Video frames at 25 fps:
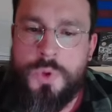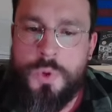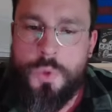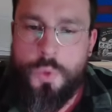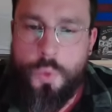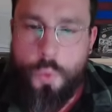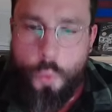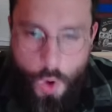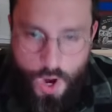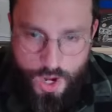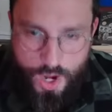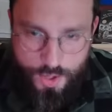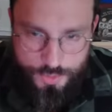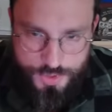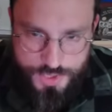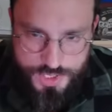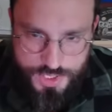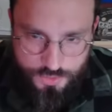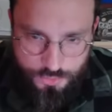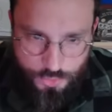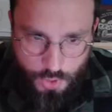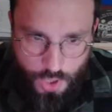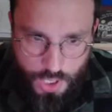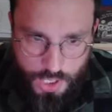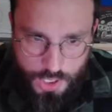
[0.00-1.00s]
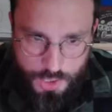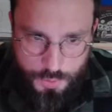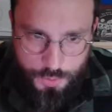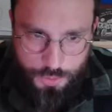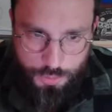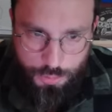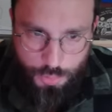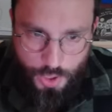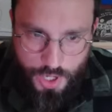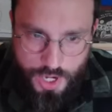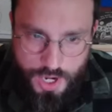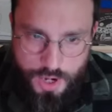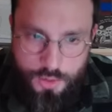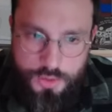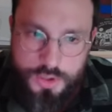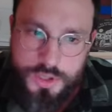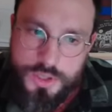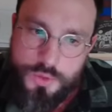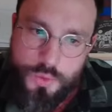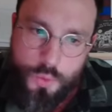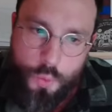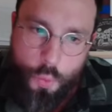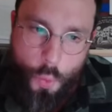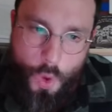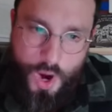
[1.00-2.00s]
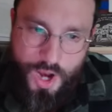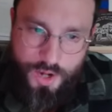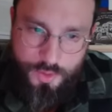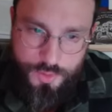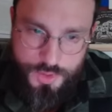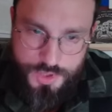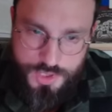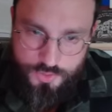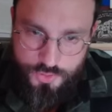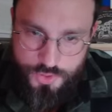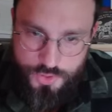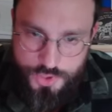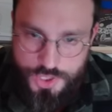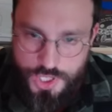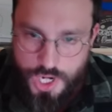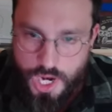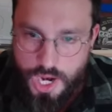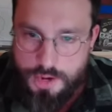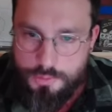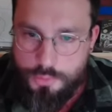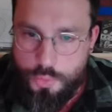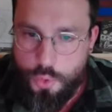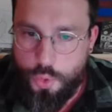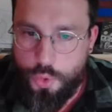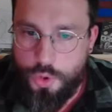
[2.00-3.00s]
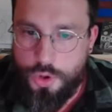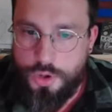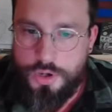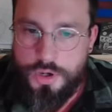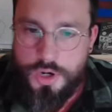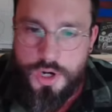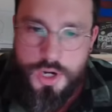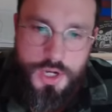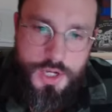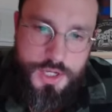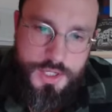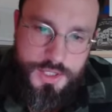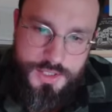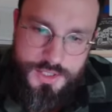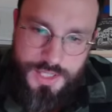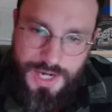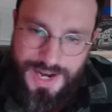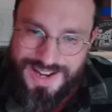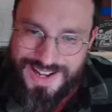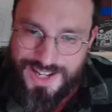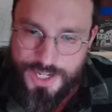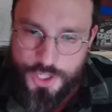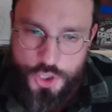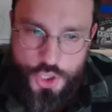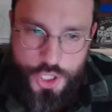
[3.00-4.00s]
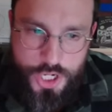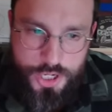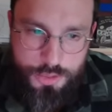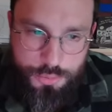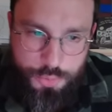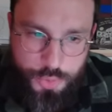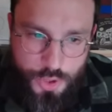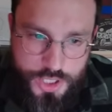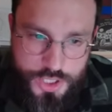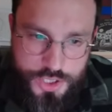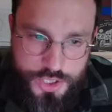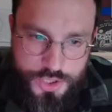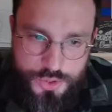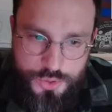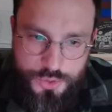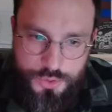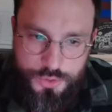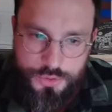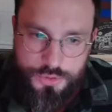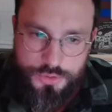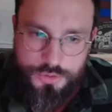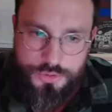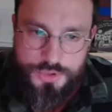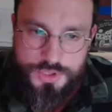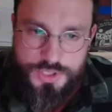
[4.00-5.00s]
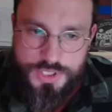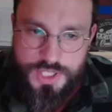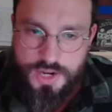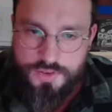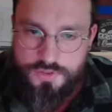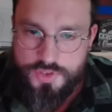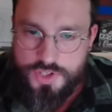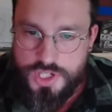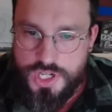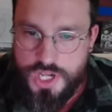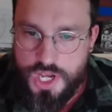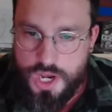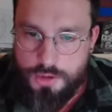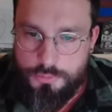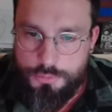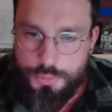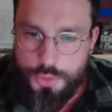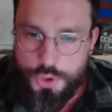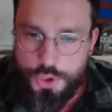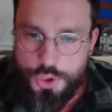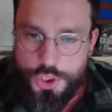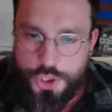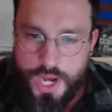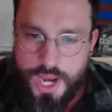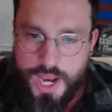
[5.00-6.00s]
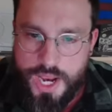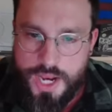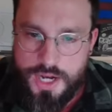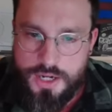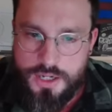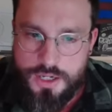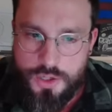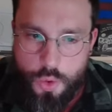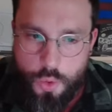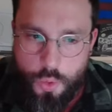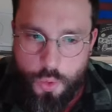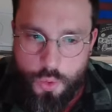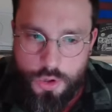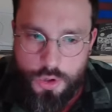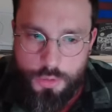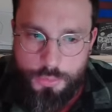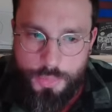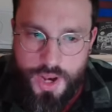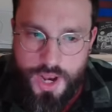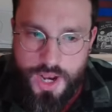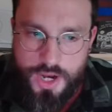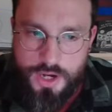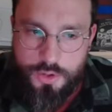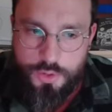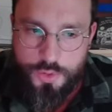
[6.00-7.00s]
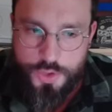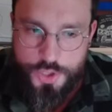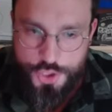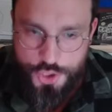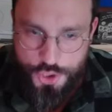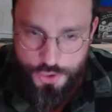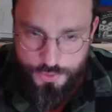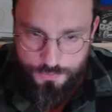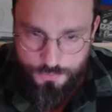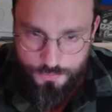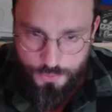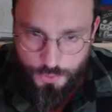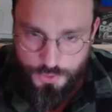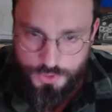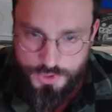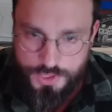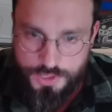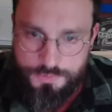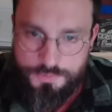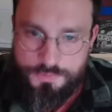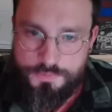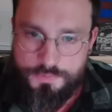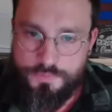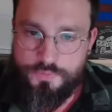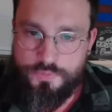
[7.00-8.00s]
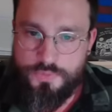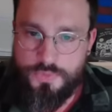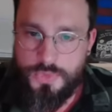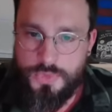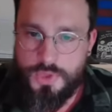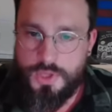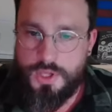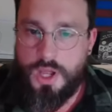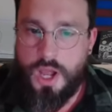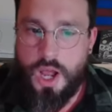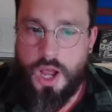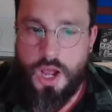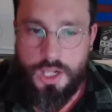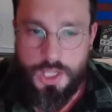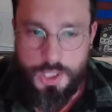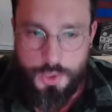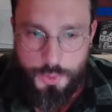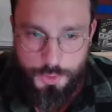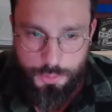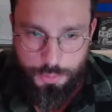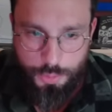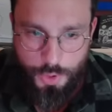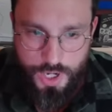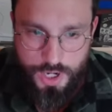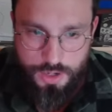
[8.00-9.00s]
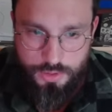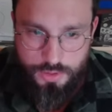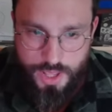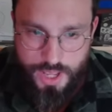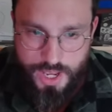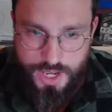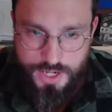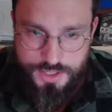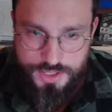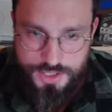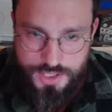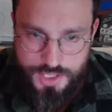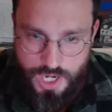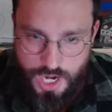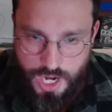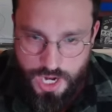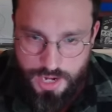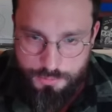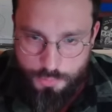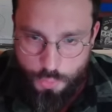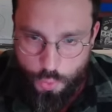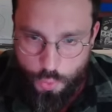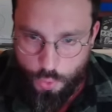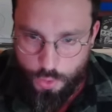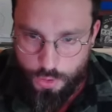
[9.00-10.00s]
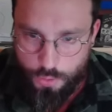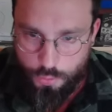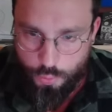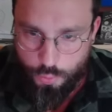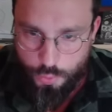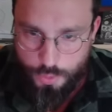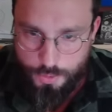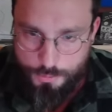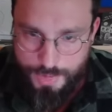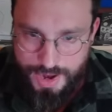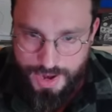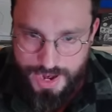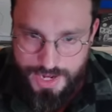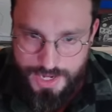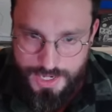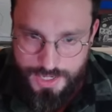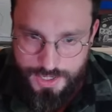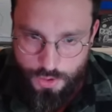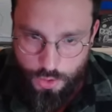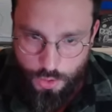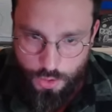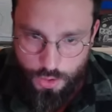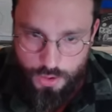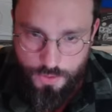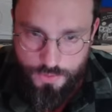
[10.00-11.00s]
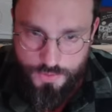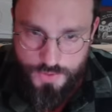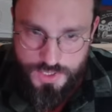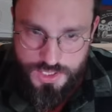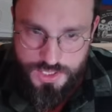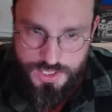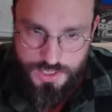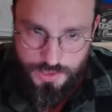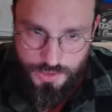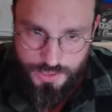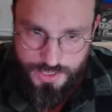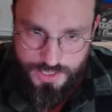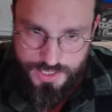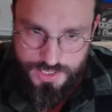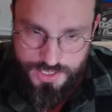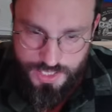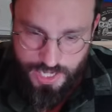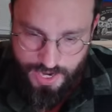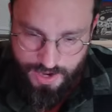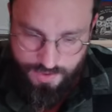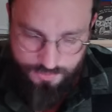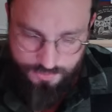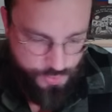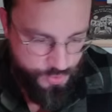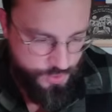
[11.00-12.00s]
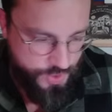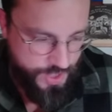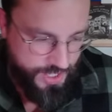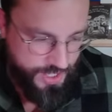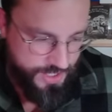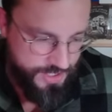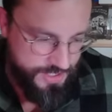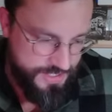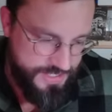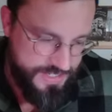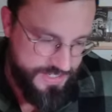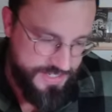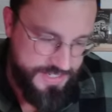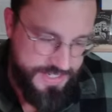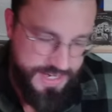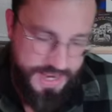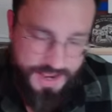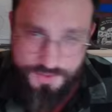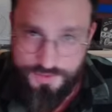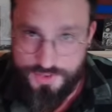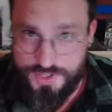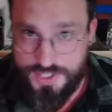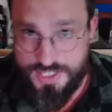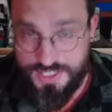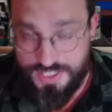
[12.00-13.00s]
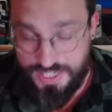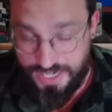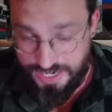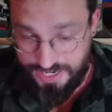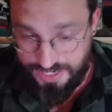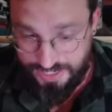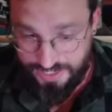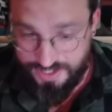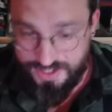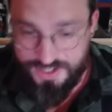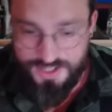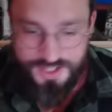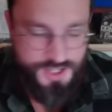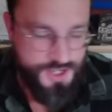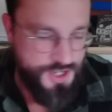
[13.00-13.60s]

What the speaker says: Wide receiver Hollywood Brown, wide receiver Sky Moore, tight end Jake Brenningstool, safety Deion Bush, and cornerback Christian Fulton. Hollywood Brown and Sky Moore remaining on this list after that devastating